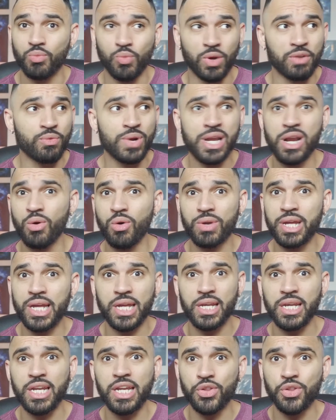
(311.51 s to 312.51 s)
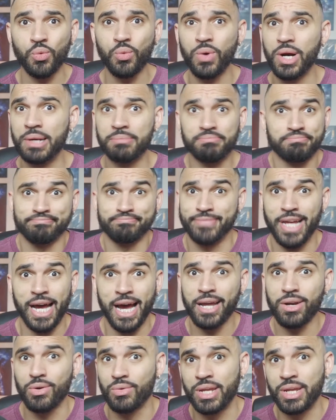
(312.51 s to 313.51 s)
If we don't get neither one,
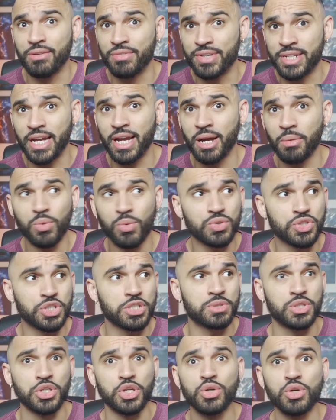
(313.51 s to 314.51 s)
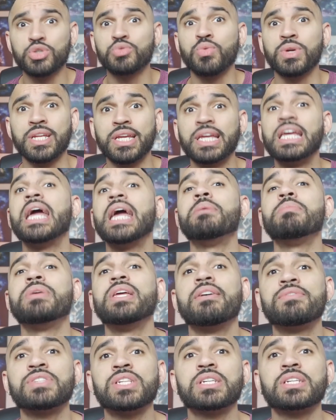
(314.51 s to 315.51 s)
I don't give a damn. We'll just use what the game
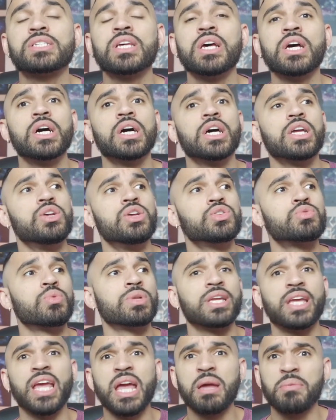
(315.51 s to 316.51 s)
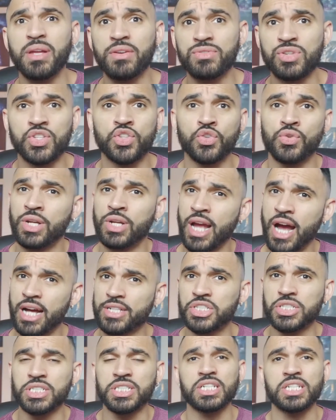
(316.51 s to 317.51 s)
gives us, through the
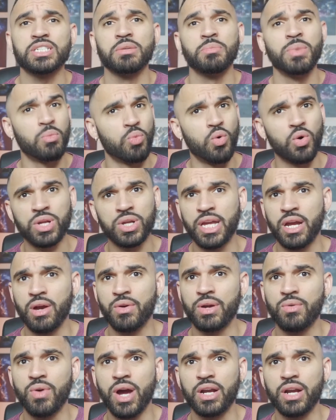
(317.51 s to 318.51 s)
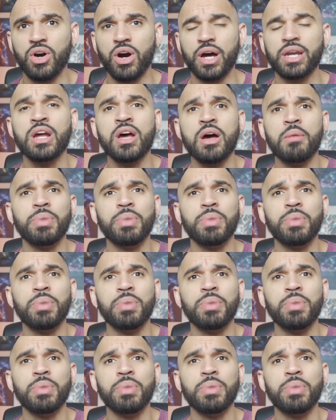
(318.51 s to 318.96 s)
gacha system, and we'll carry right on.